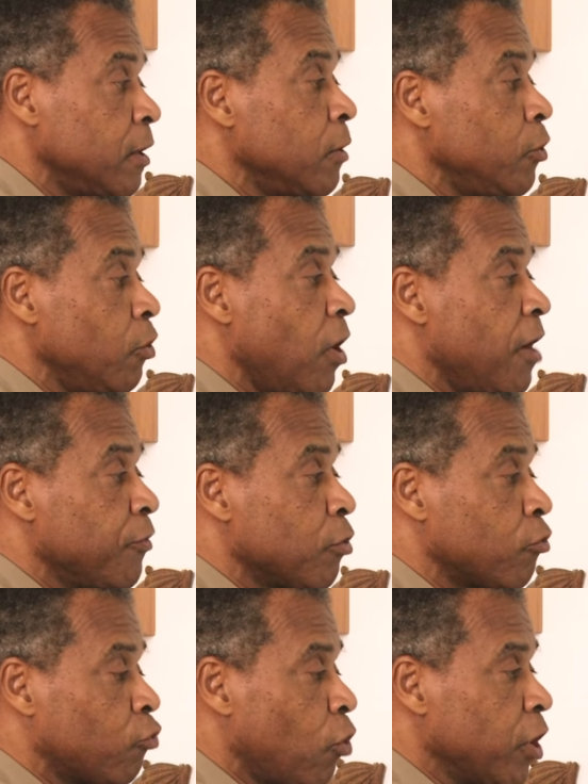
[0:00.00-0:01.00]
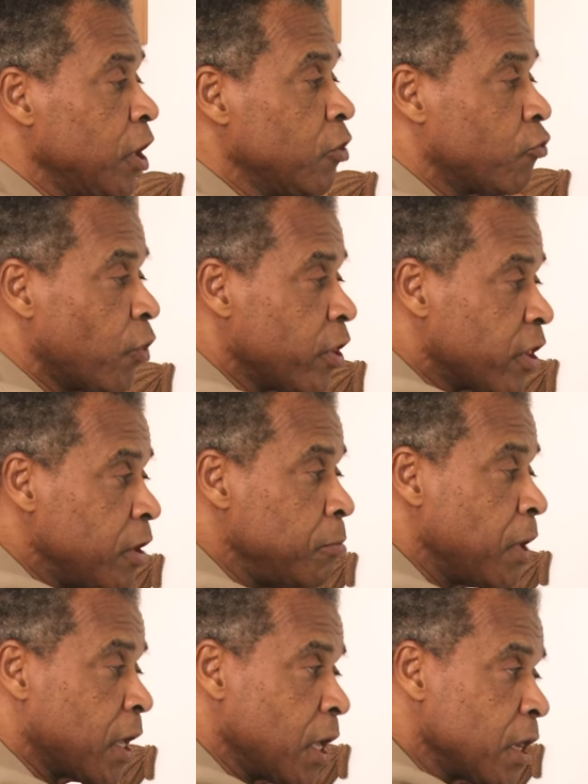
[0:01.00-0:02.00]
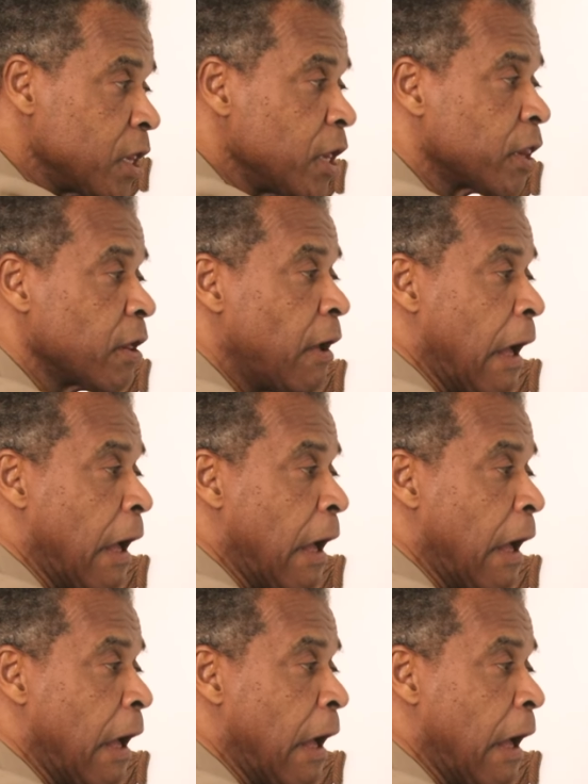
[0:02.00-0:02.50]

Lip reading: You have a strong interest in making this